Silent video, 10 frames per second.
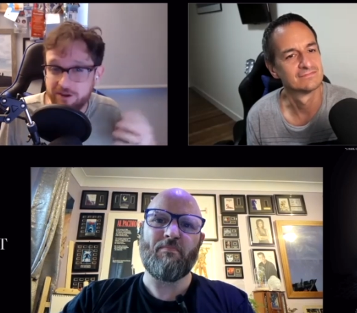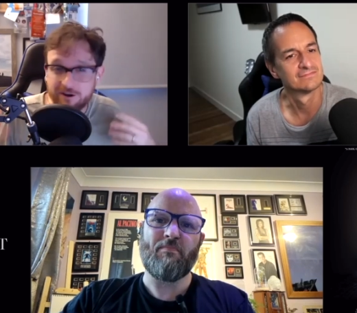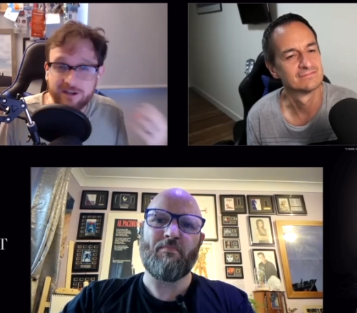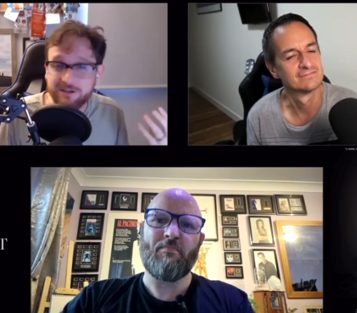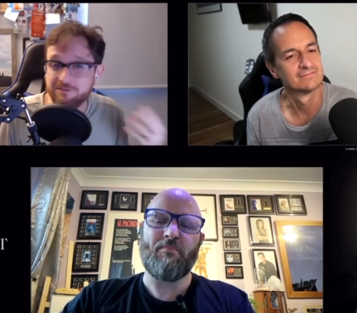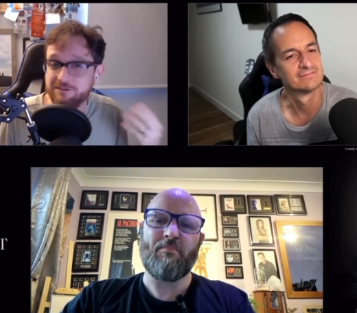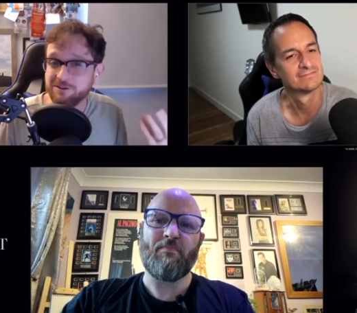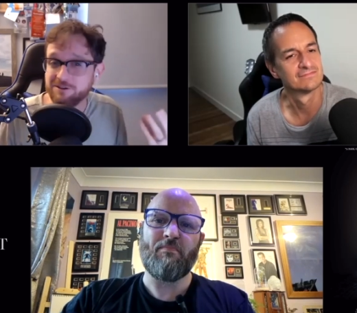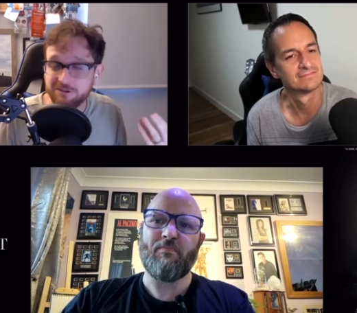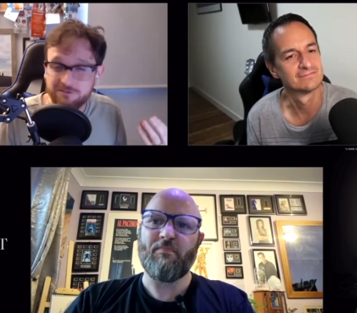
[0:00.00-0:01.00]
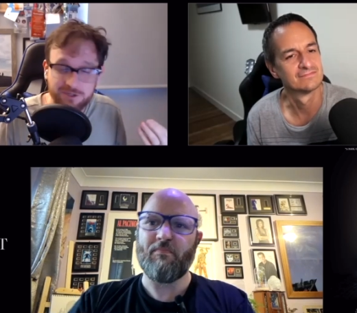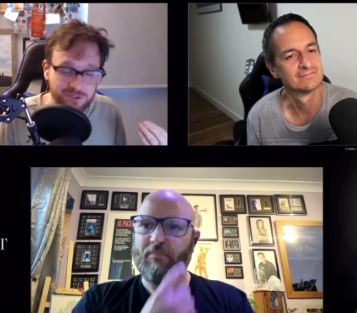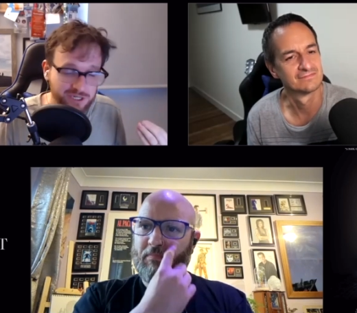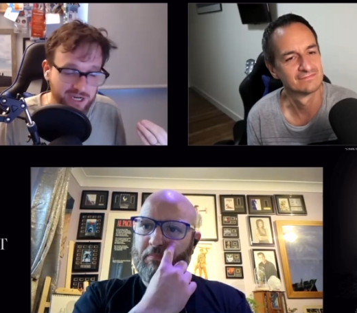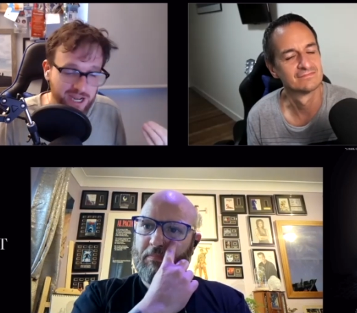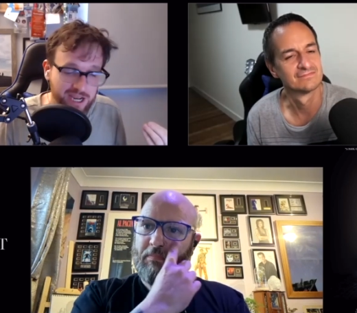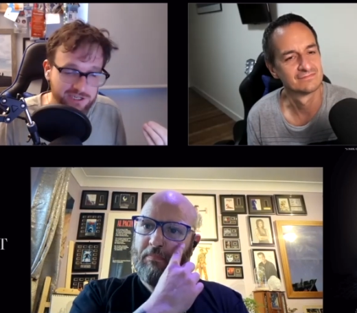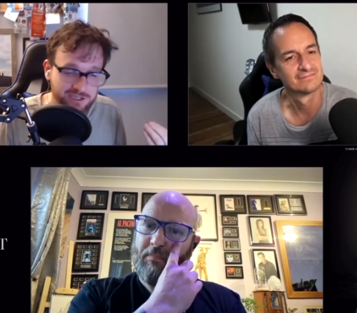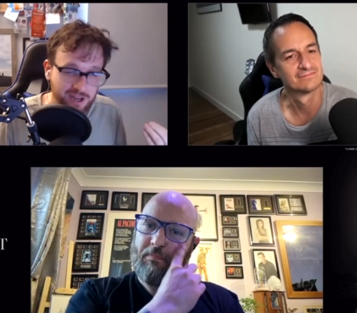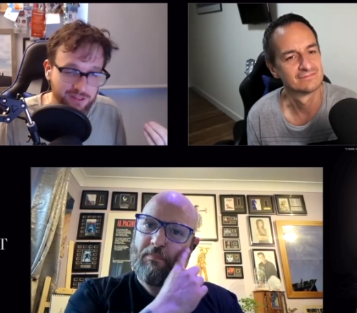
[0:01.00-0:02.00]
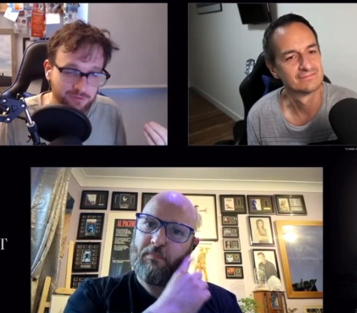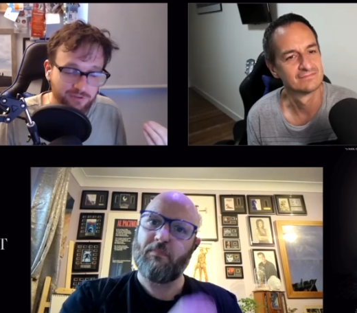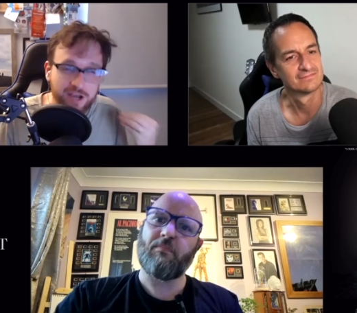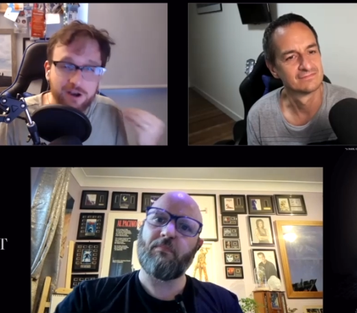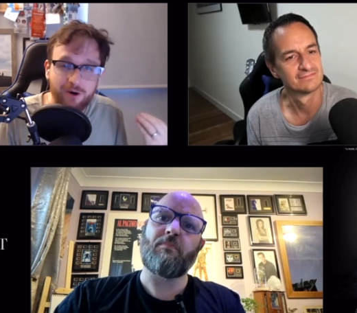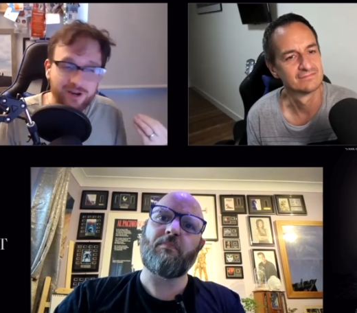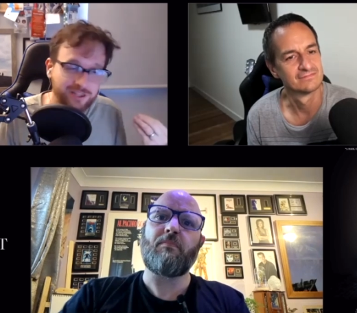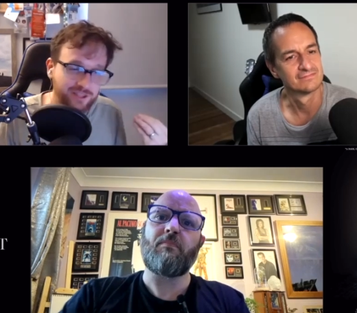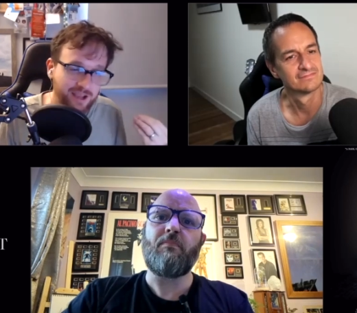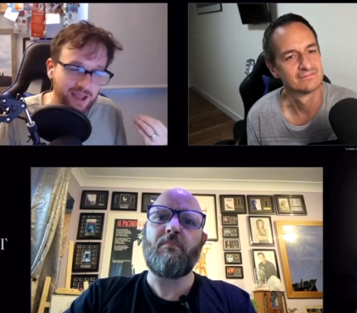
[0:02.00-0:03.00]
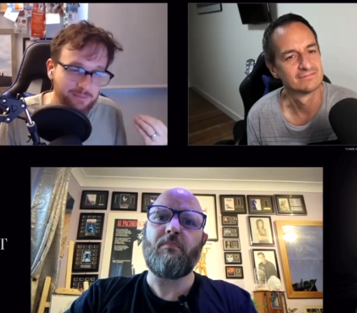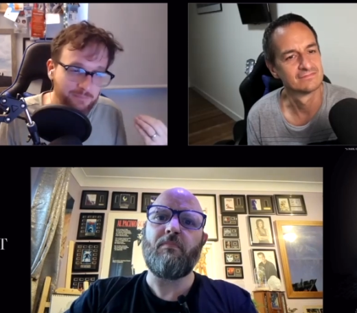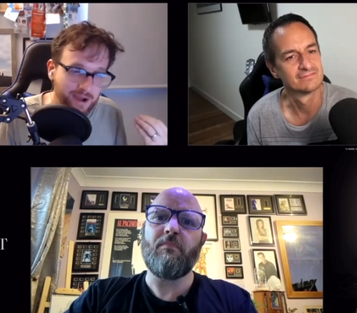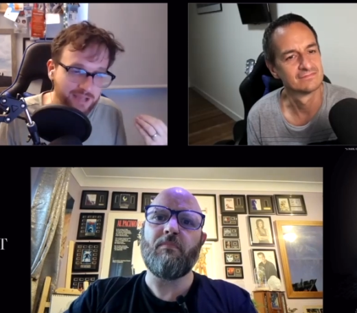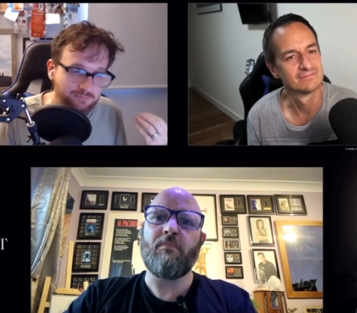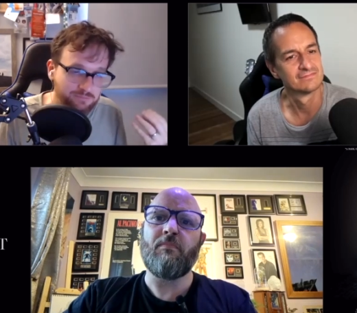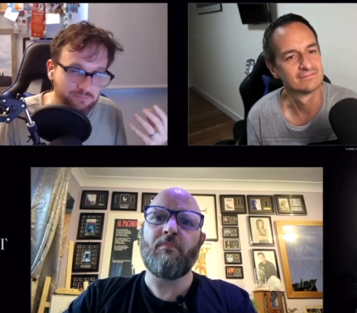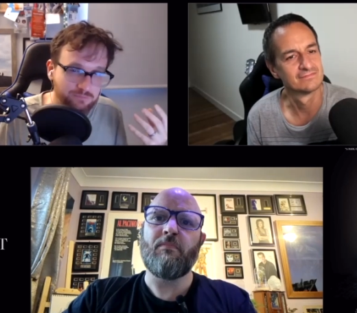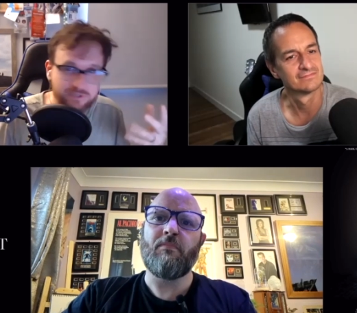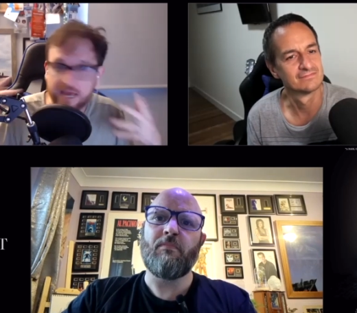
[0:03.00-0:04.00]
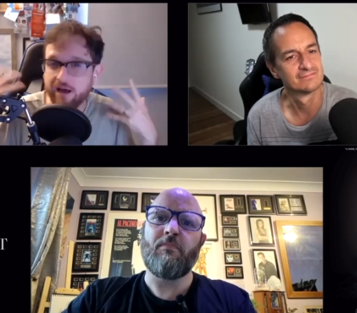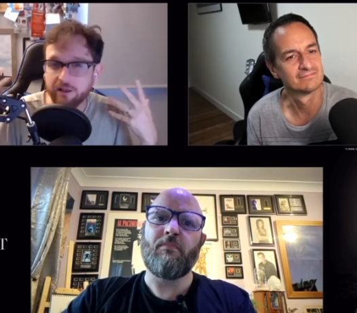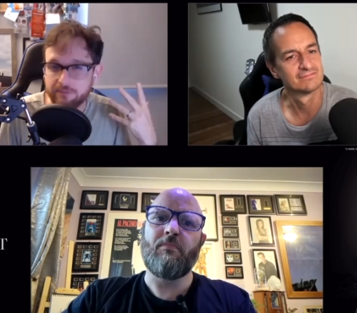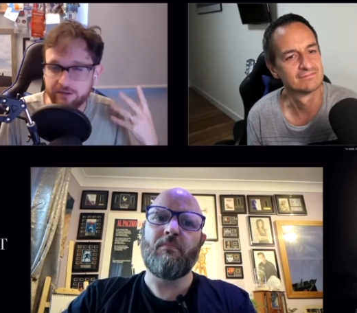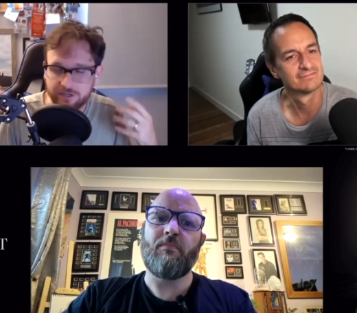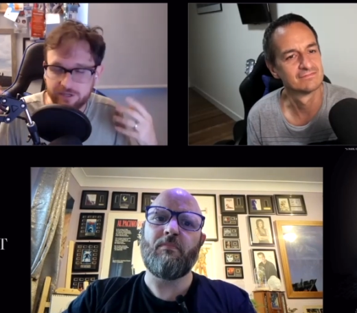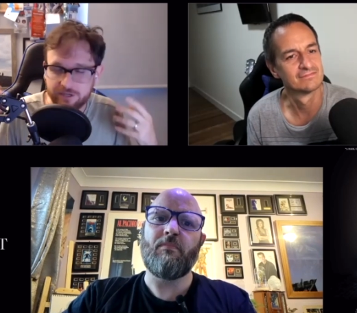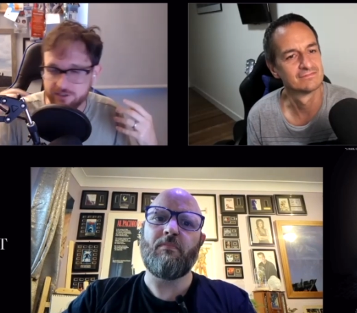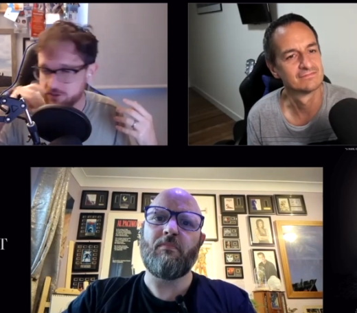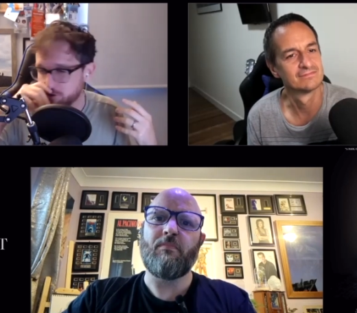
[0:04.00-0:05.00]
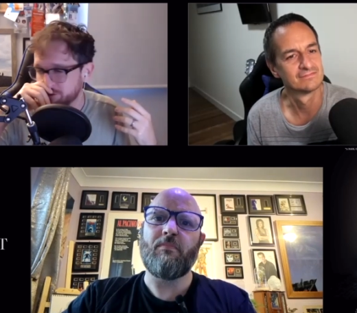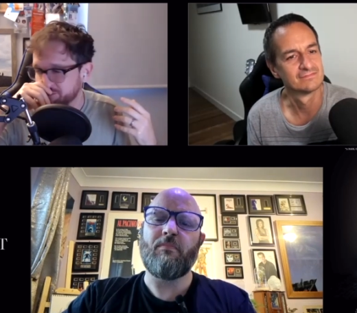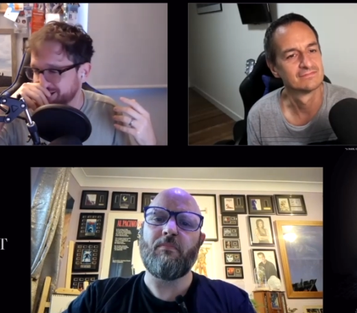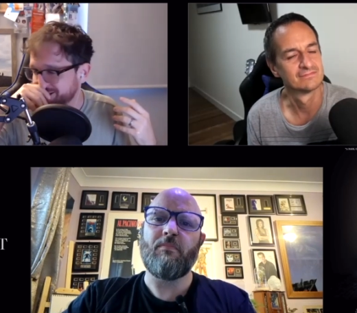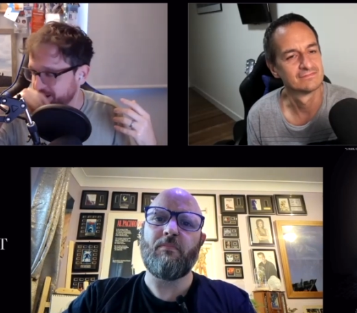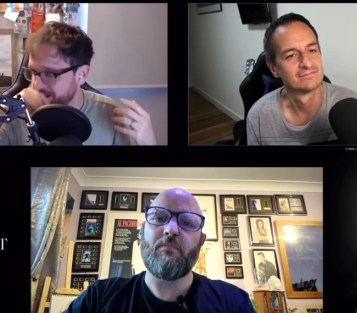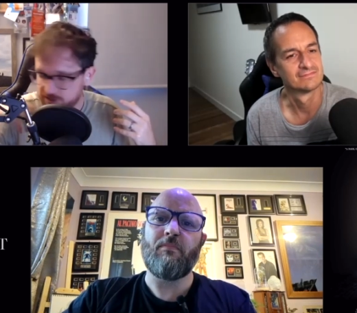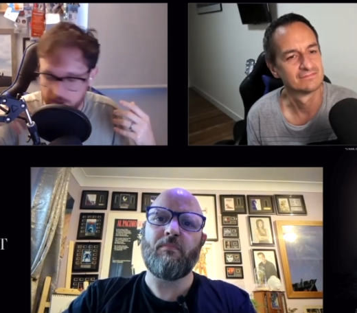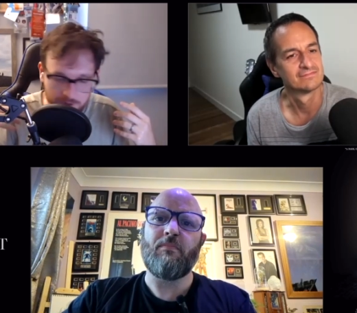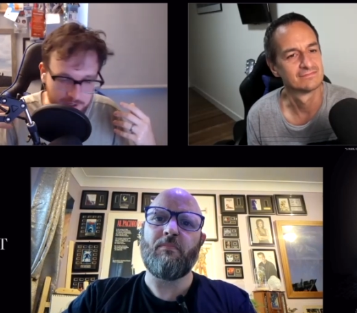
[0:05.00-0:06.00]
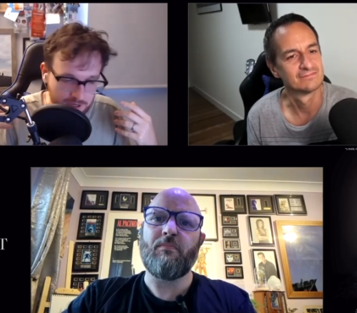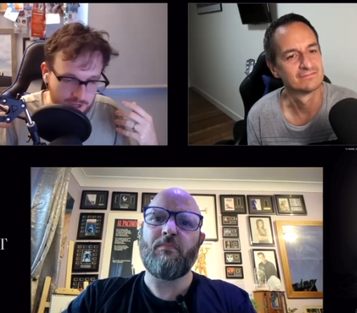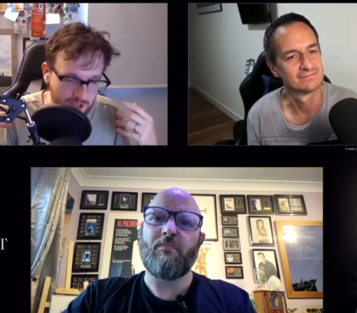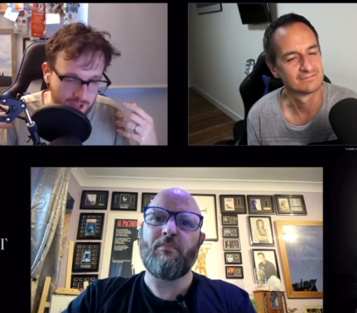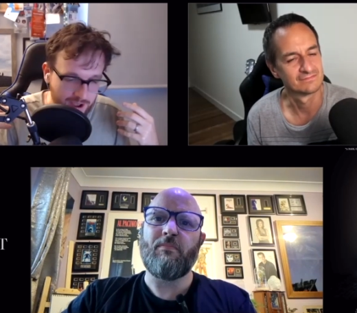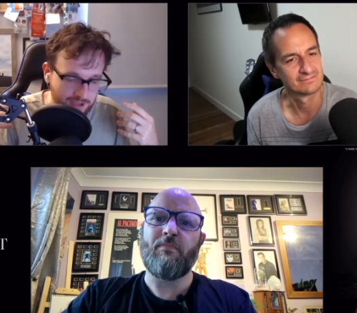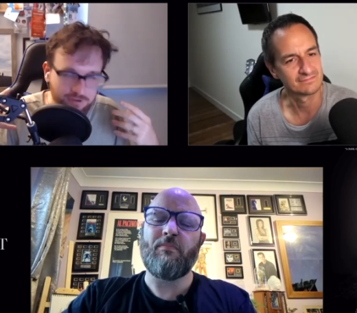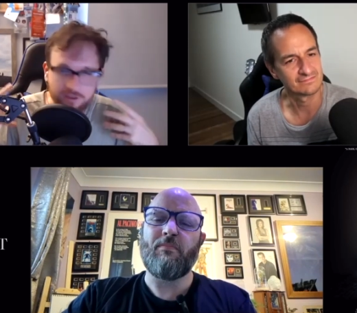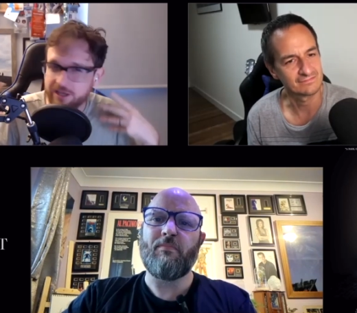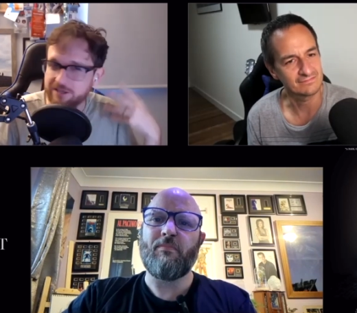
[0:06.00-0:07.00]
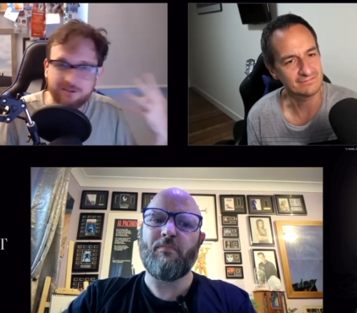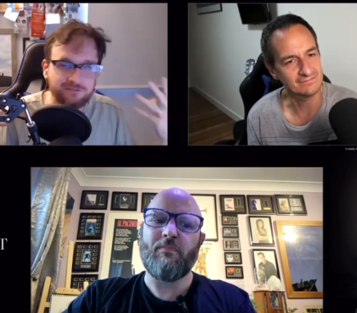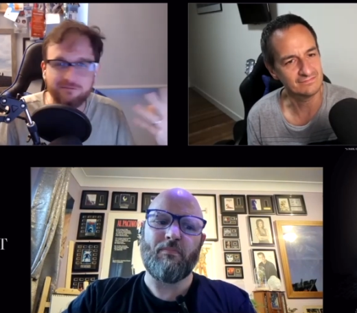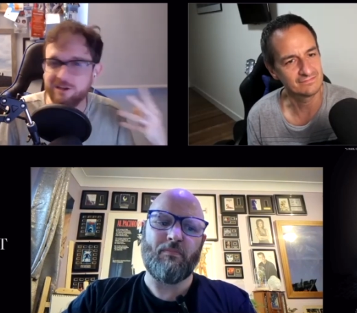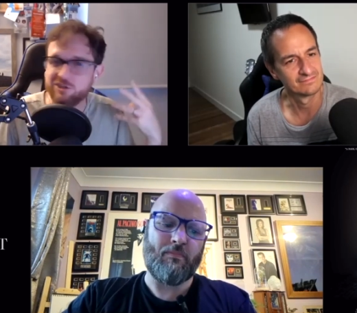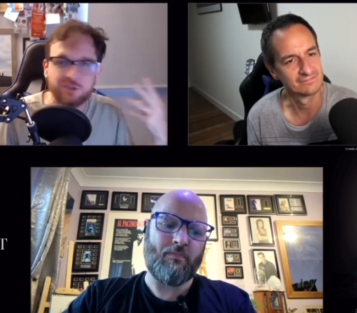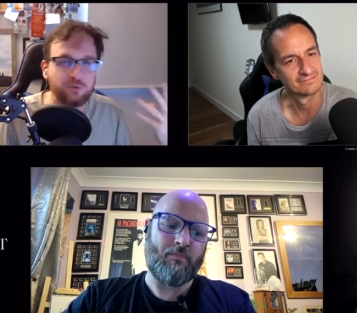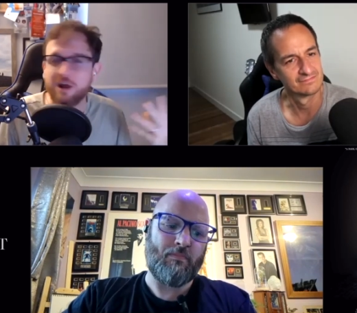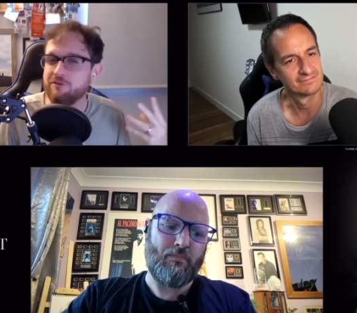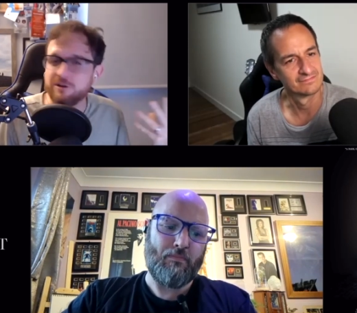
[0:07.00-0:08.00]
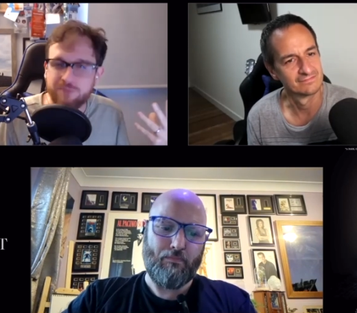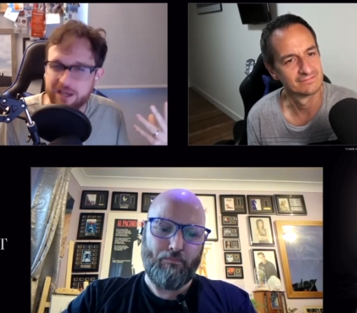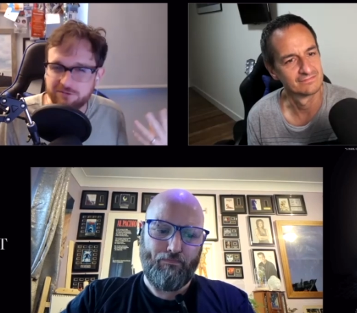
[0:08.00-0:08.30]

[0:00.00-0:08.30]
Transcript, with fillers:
Speaker 1: I need to feel the confusion, and I and if I know anything, it might tell in my face or something like that. So uh, I feel like it's just whatever's best for